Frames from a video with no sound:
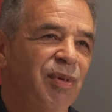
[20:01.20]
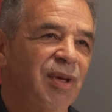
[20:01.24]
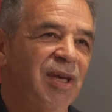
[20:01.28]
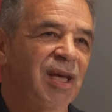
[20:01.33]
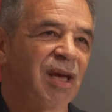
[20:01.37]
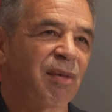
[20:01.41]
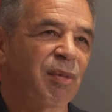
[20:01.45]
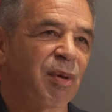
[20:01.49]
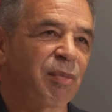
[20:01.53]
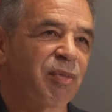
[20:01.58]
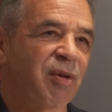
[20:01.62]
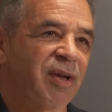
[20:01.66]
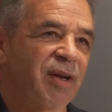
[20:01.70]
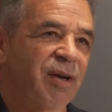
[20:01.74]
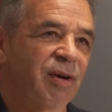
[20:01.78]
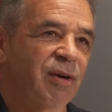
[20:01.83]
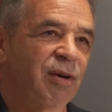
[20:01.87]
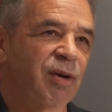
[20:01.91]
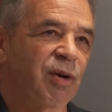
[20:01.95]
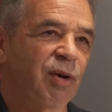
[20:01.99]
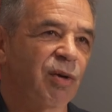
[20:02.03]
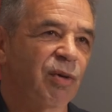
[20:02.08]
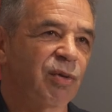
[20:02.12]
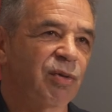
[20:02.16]
became a
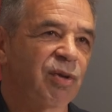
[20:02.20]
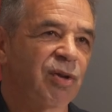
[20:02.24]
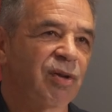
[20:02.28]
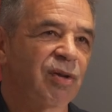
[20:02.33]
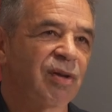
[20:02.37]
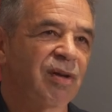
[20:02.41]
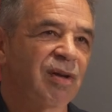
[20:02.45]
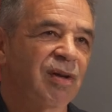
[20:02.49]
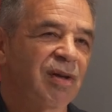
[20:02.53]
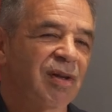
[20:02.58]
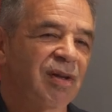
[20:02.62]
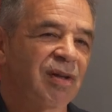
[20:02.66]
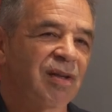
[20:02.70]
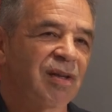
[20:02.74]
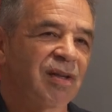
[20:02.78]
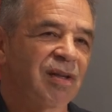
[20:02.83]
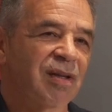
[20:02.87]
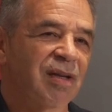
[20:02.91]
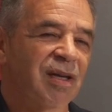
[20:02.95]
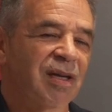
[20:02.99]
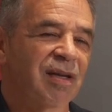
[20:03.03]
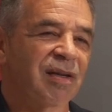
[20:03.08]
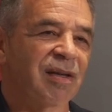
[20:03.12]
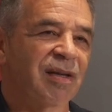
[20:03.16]
player coach
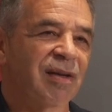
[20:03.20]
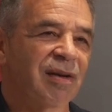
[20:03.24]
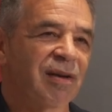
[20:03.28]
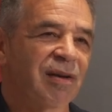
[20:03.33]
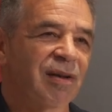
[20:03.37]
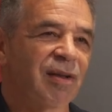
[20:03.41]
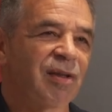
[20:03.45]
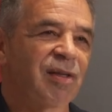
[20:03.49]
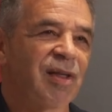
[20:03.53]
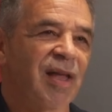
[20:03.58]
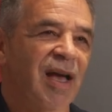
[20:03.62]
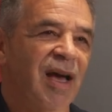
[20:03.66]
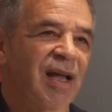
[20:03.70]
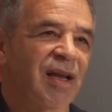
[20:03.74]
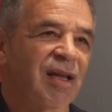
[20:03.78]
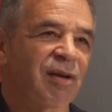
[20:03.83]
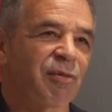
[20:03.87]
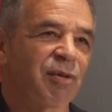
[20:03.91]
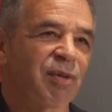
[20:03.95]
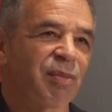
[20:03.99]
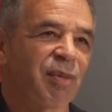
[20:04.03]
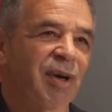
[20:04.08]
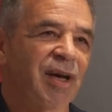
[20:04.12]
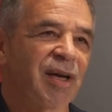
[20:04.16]
like literally
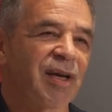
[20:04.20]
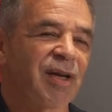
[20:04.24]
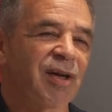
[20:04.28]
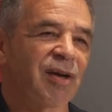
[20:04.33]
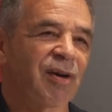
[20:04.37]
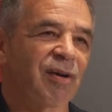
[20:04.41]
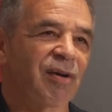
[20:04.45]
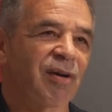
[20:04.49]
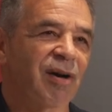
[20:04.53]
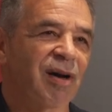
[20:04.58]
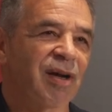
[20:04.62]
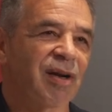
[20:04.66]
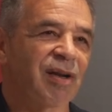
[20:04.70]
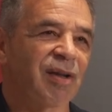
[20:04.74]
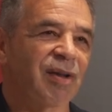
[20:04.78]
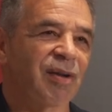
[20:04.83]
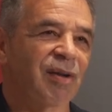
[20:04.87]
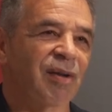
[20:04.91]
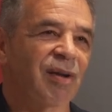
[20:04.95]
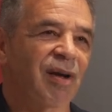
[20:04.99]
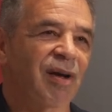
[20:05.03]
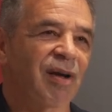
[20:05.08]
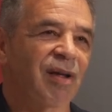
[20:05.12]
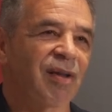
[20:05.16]
standing with my gear on
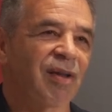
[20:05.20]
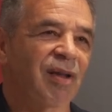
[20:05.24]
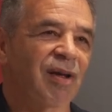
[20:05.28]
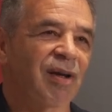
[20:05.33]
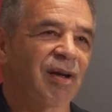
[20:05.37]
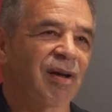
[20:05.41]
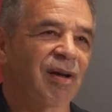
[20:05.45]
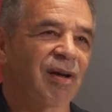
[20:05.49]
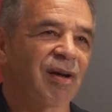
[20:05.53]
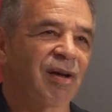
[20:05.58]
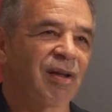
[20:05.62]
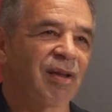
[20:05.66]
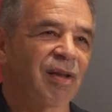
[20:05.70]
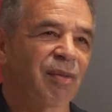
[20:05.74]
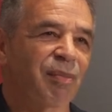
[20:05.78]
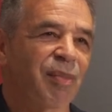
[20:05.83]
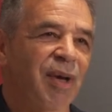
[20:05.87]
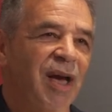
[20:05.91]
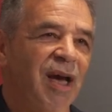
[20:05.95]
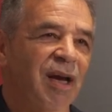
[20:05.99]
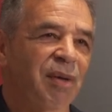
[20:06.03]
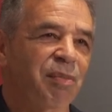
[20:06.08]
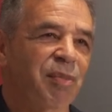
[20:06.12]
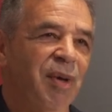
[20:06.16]
the, on the on the
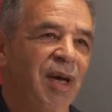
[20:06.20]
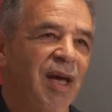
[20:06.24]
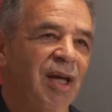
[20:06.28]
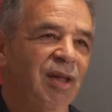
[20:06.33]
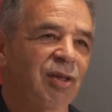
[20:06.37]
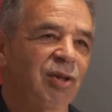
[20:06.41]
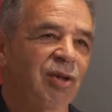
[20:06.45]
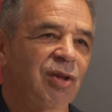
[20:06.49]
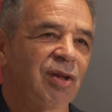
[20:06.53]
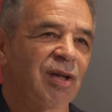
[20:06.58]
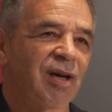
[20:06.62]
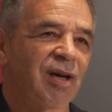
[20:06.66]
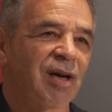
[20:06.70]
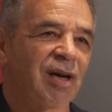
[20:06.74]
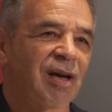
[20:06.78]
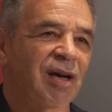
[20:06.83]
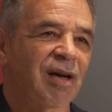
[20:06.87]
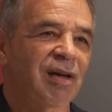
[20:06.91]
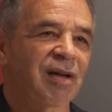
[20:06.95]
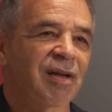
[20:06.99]
back bench, uh,